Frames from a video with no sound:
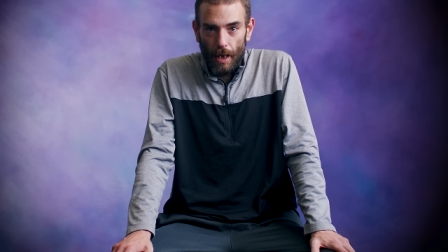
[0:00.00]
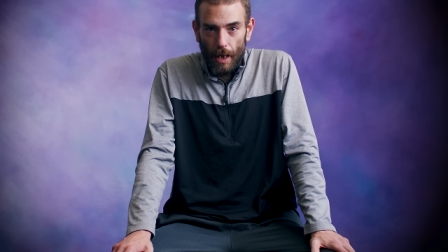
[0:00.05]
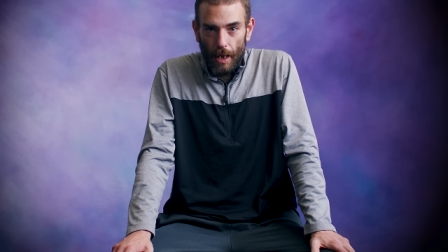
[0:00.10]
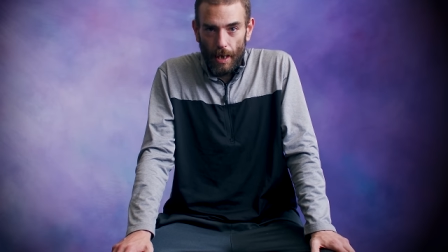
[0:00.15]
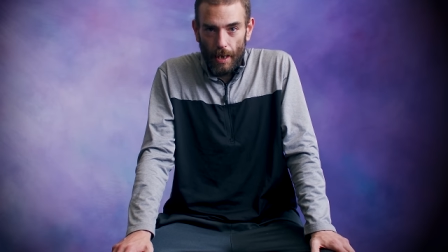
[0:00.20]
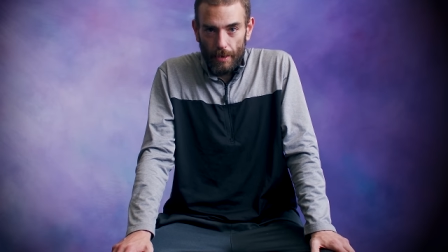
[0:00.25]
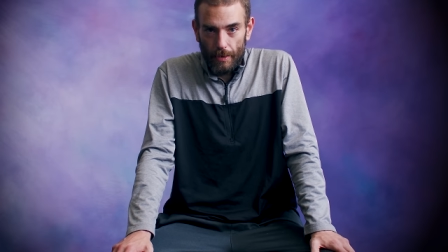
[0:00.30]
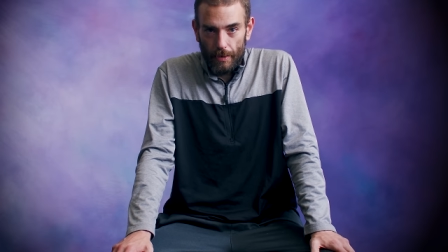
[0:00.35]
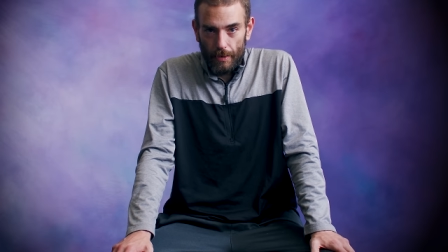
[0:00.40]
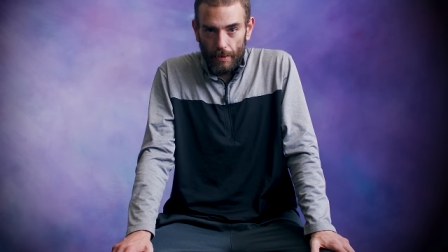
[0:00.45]

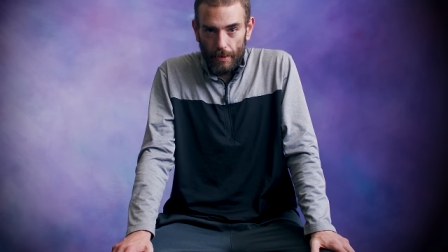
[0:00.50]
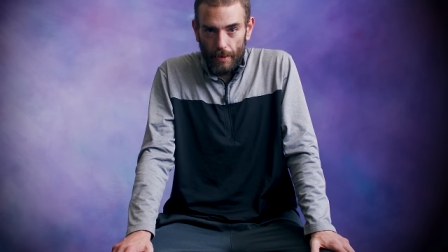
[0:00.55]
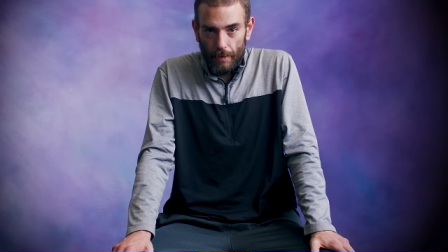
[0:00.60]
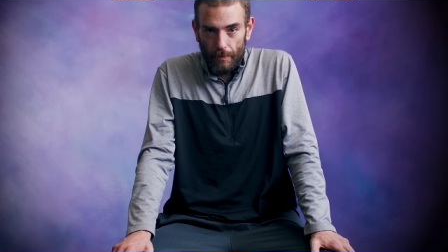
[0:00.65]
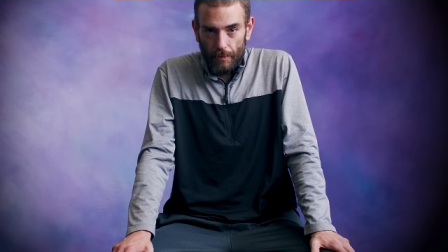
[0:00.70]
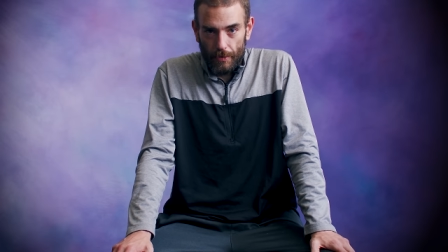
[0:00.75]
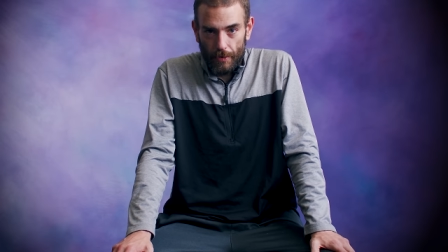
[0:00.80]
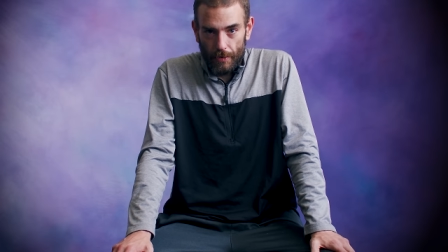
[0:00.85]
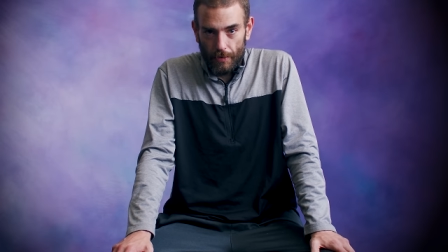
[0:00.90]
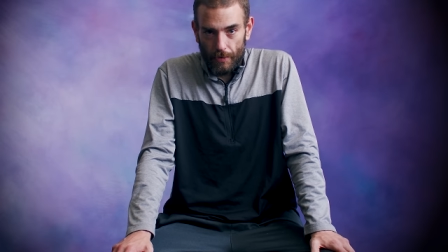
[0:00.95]
and it
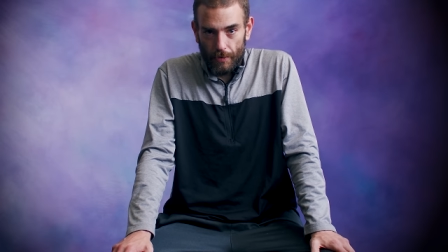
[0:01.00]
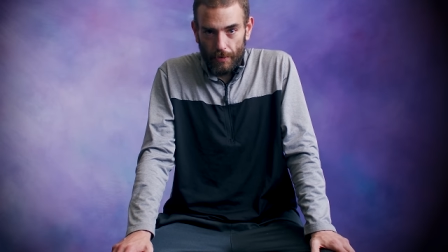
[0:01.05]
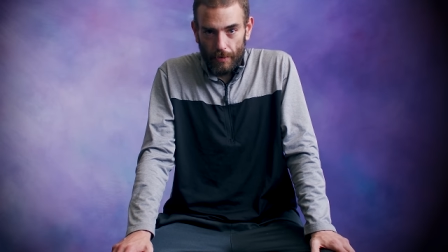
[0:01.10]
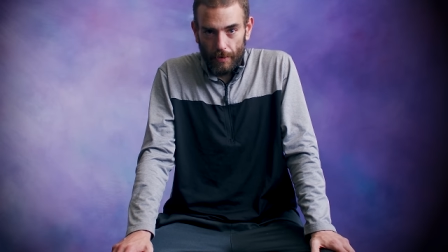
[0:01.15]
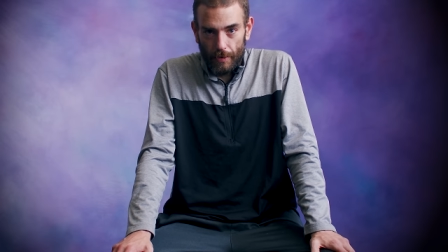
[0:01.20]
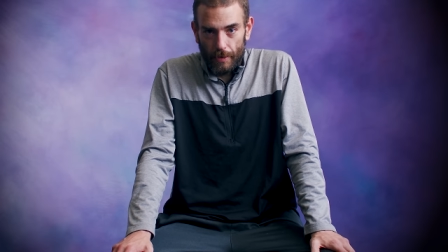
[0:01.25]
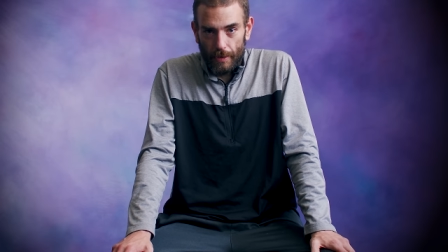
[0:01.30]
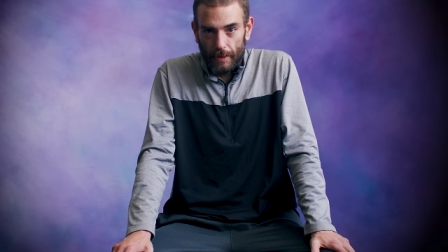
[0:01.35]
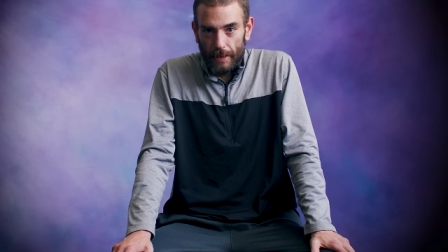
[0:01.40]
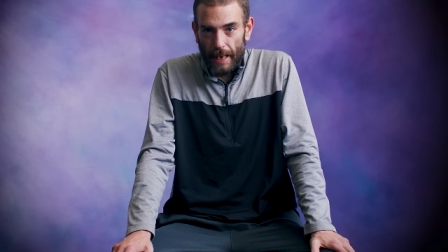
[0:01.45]
was just
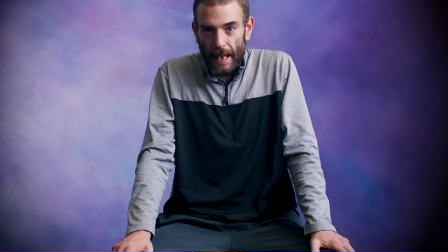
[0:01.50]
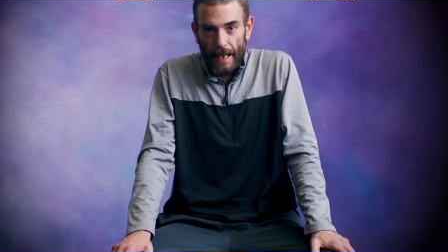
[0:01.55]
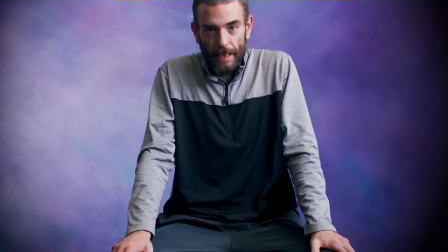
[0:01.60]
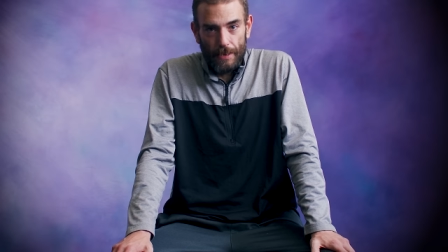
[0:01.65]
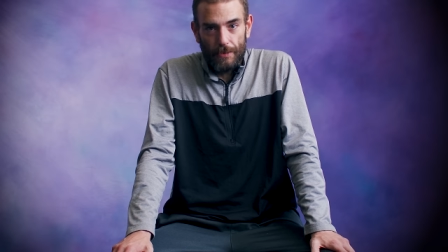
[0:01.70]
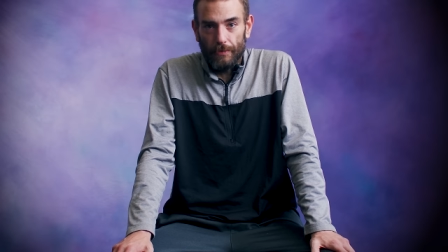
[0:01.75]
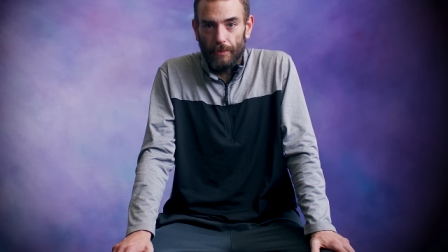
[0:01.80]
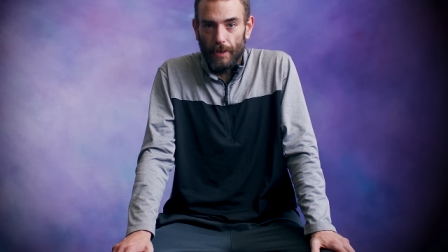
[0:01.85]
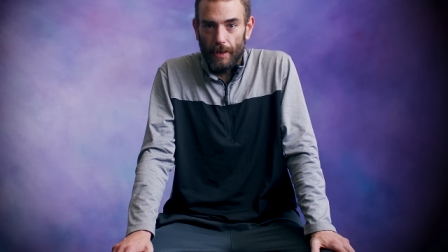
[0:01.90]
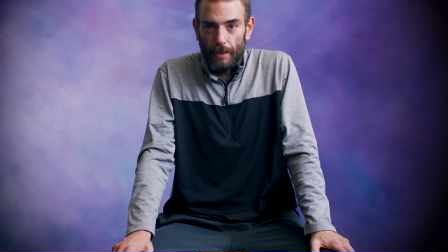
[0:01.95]

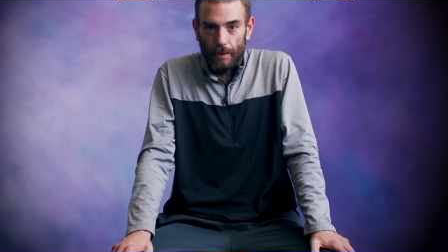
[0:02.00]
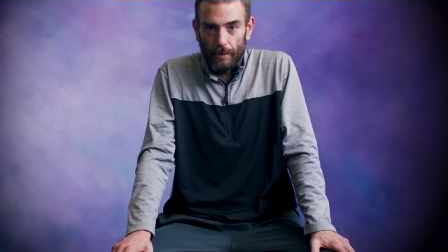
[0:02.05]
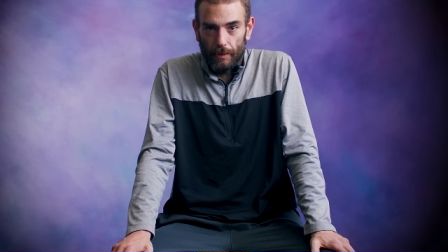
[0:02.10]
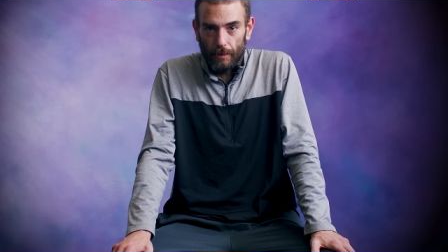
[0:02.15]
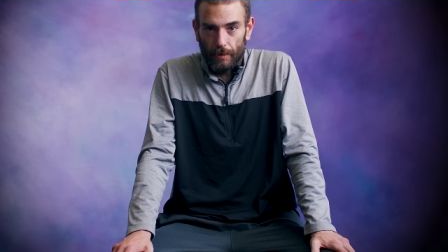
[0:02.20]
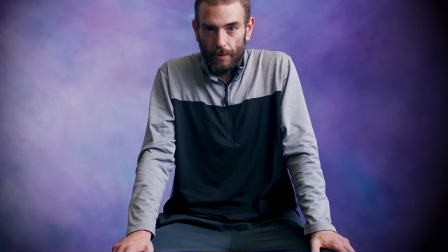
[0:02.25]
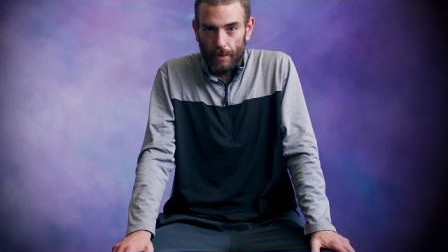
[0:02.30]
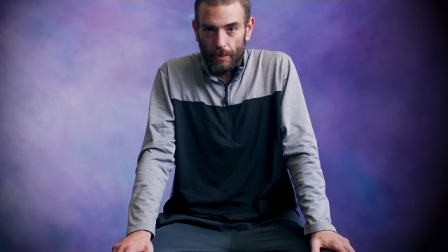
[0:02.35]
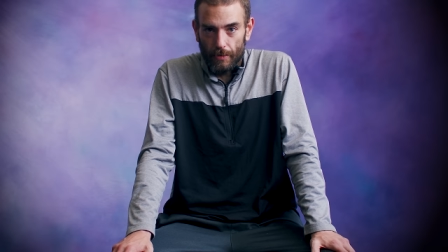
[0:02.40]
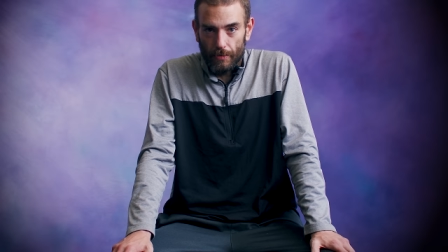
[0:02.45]

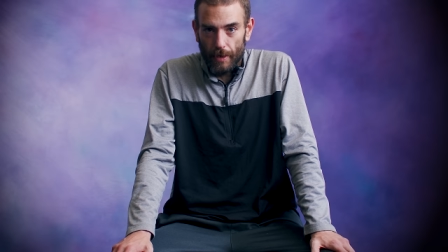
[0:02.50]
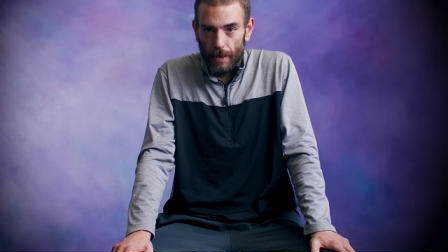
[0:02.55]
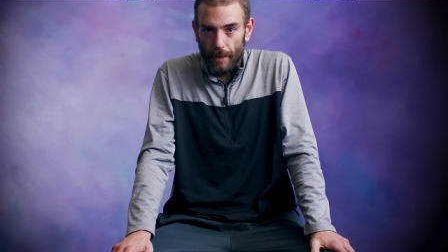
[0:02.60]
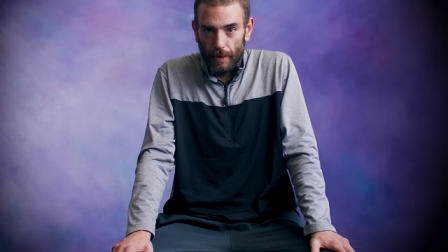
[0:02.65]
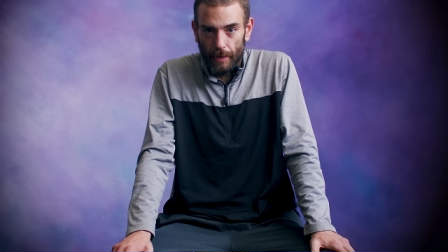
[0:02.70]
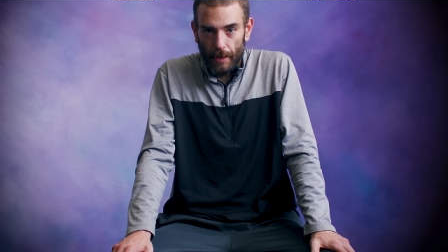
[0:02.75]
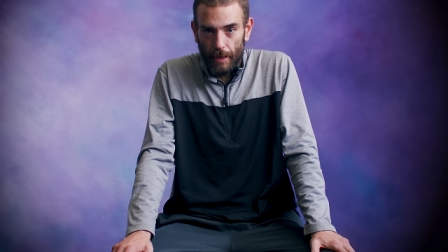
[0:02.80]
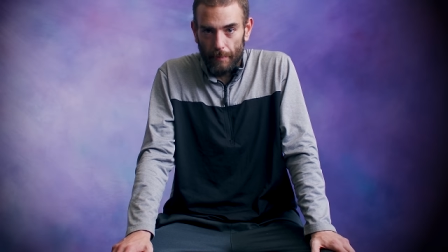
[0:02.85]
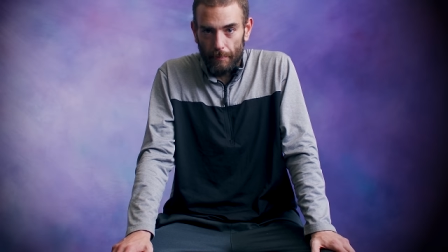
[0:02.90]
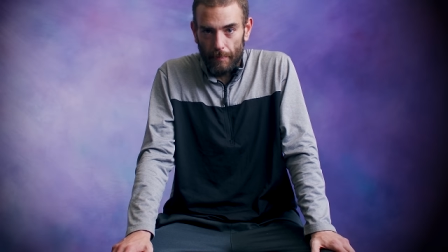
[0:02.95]
gaslighting to try
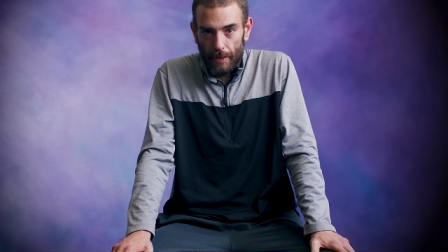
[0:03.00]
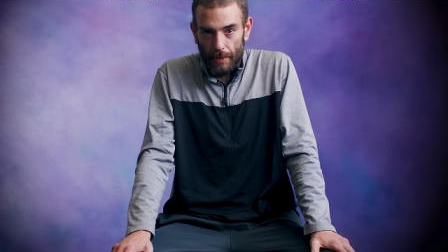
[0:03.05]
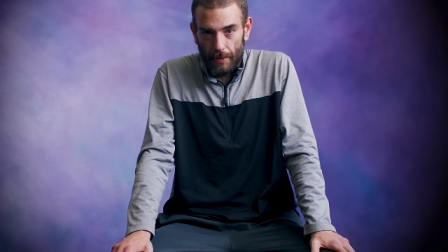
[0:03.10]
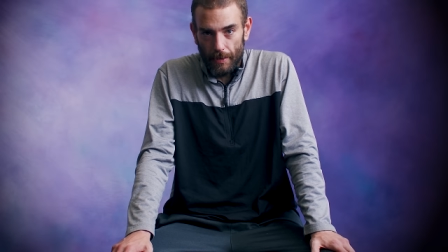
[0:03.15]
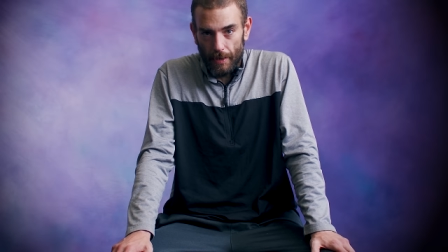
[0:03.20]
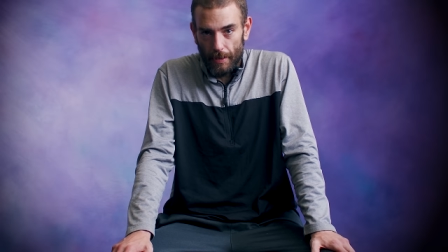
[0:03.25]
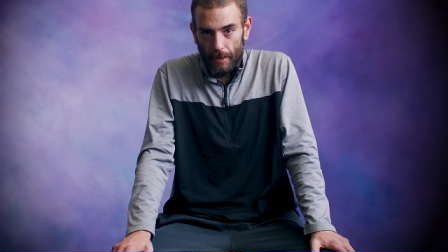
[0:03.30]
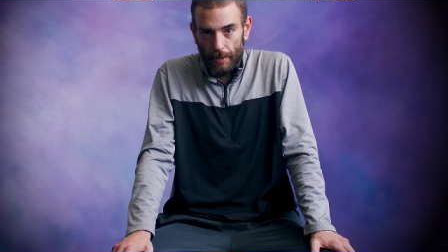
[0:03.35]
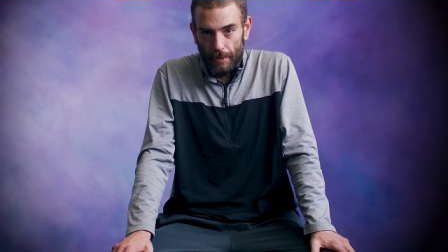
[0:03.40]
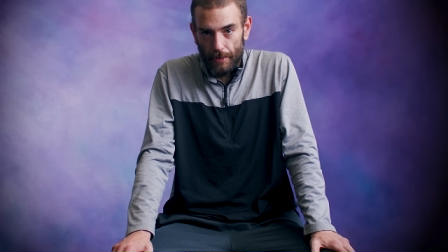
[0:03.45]
to get me
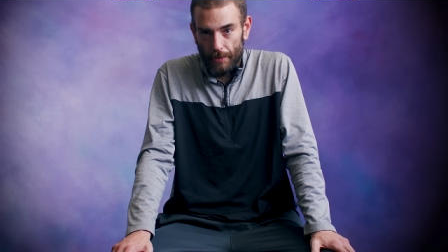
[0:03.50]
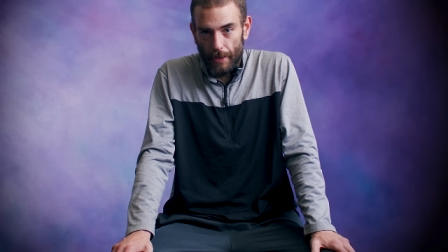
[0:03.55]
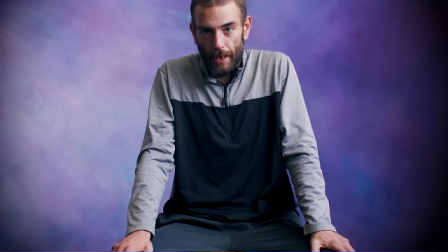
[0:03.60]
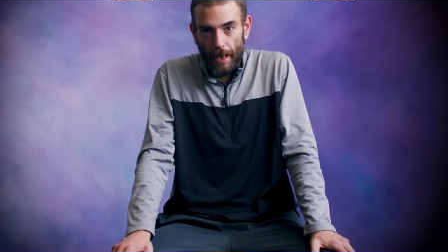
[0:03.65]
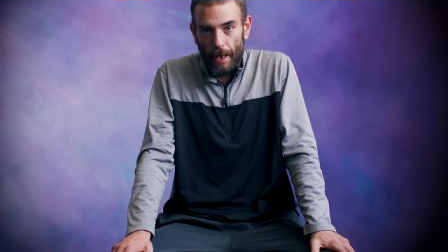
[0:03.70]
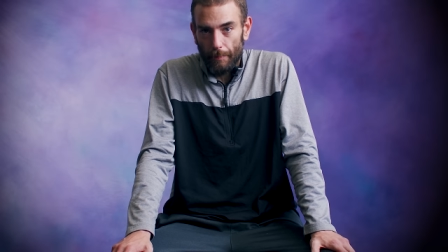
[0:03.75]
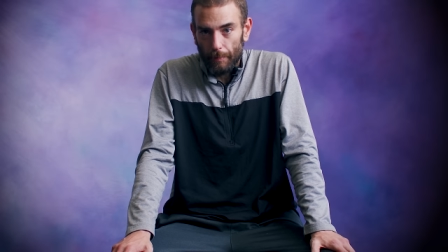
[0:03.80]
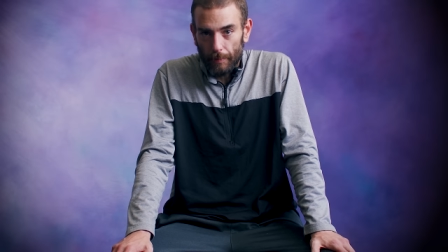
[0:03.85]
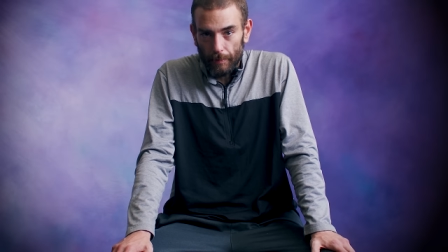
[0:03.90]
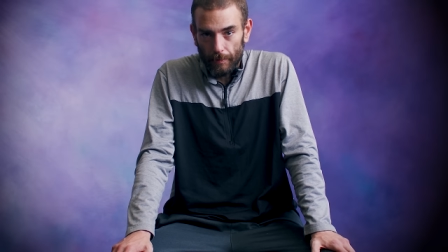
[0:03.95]
to
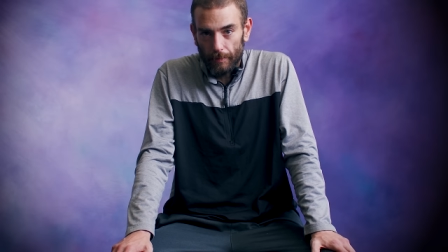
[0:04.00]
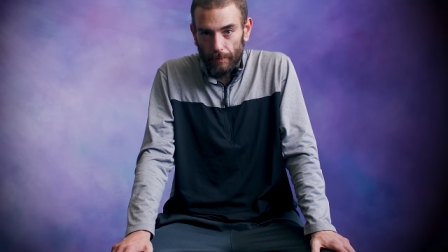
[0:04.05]
snap.